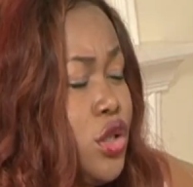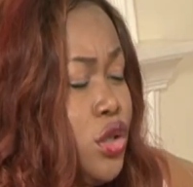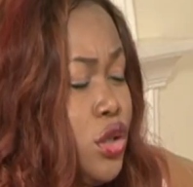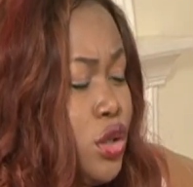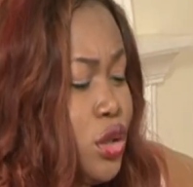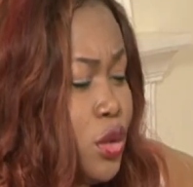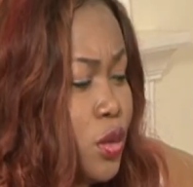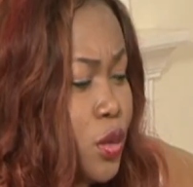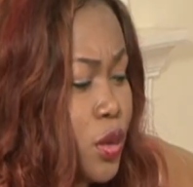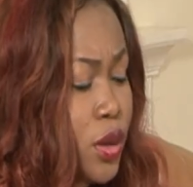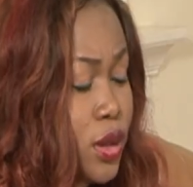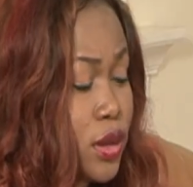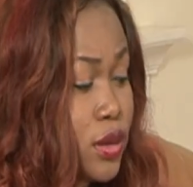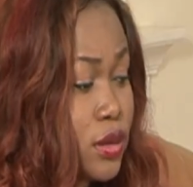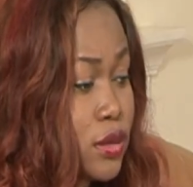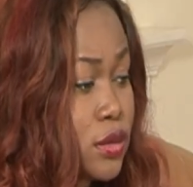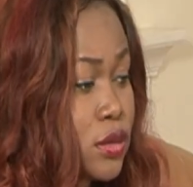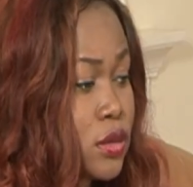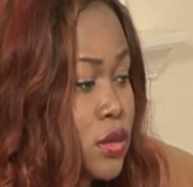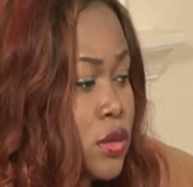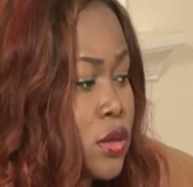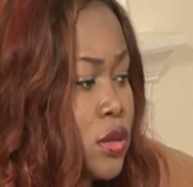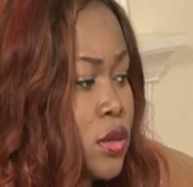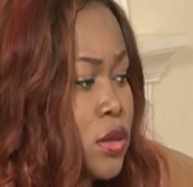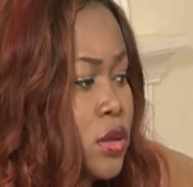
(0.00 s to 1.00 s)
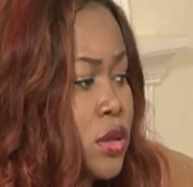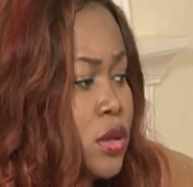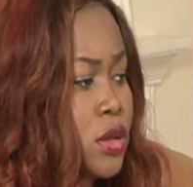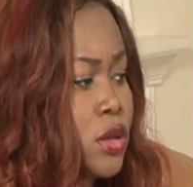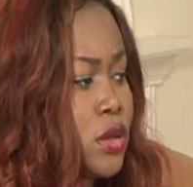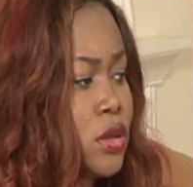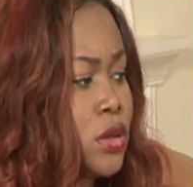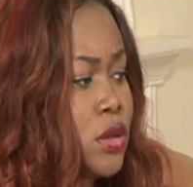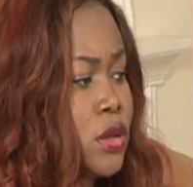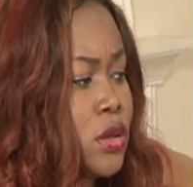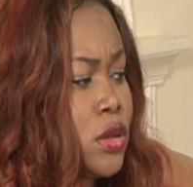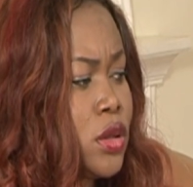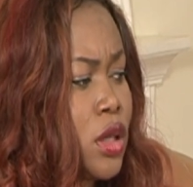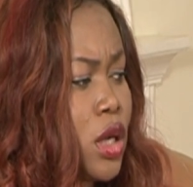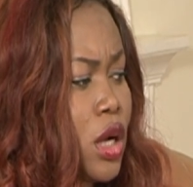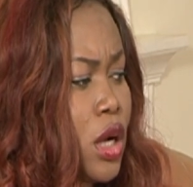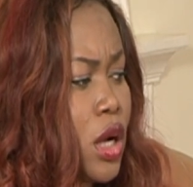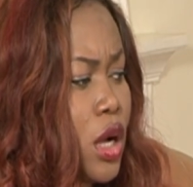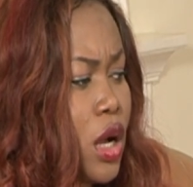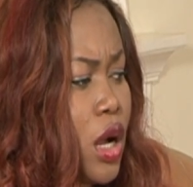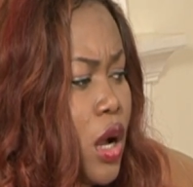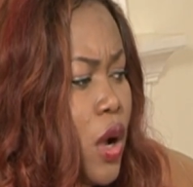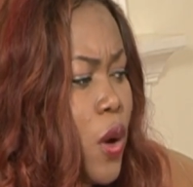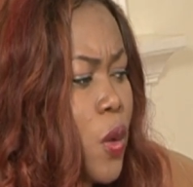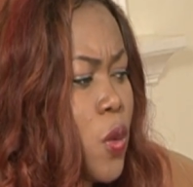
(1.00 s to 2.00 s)
You know what?
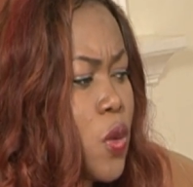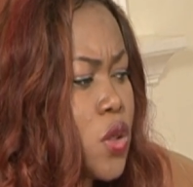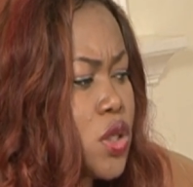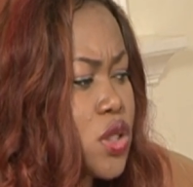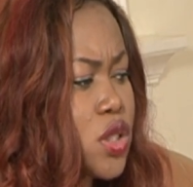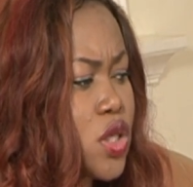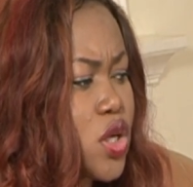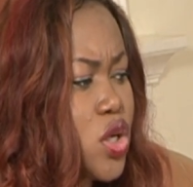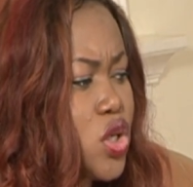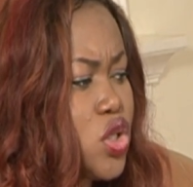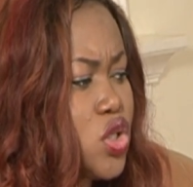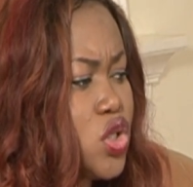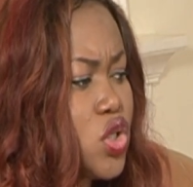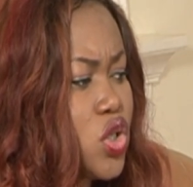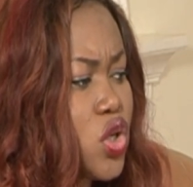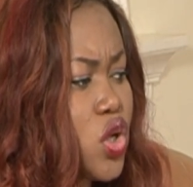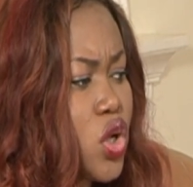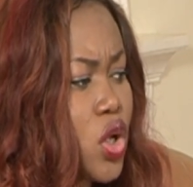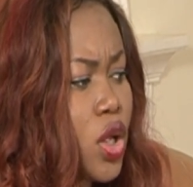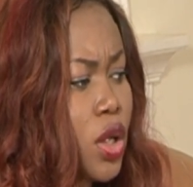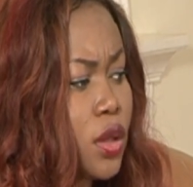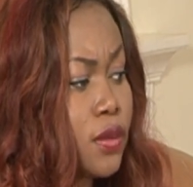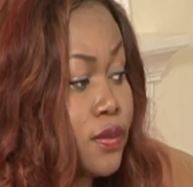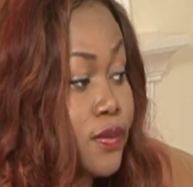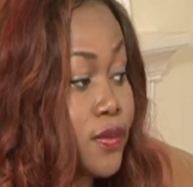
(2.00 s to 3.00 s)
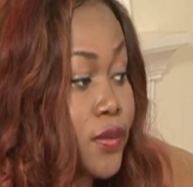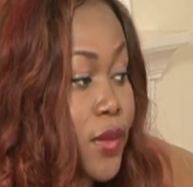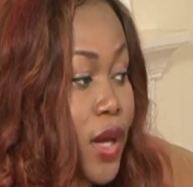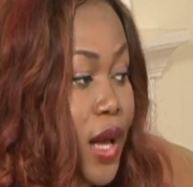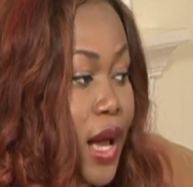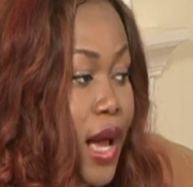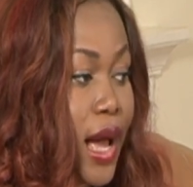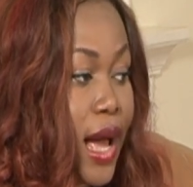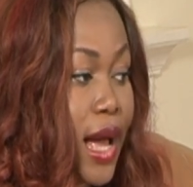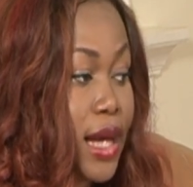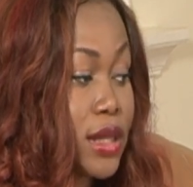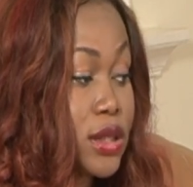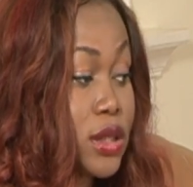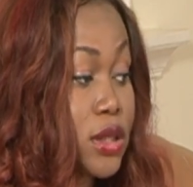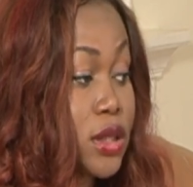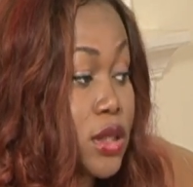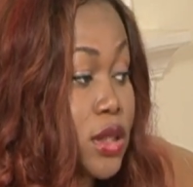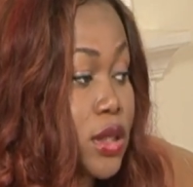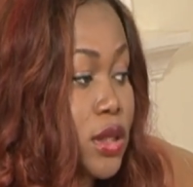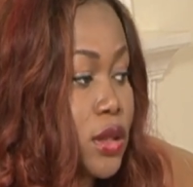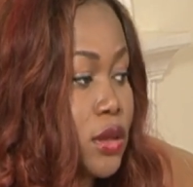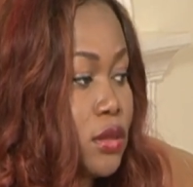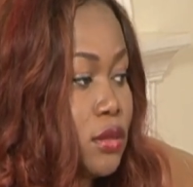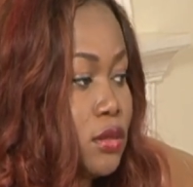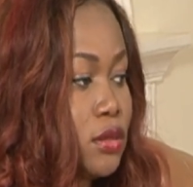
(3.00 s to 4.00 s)
I was going to
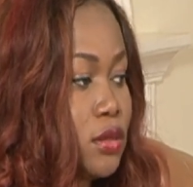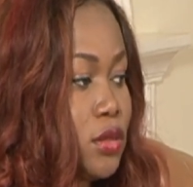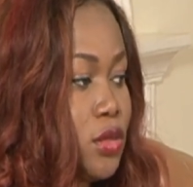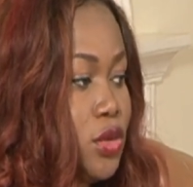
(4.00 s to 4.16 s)
ask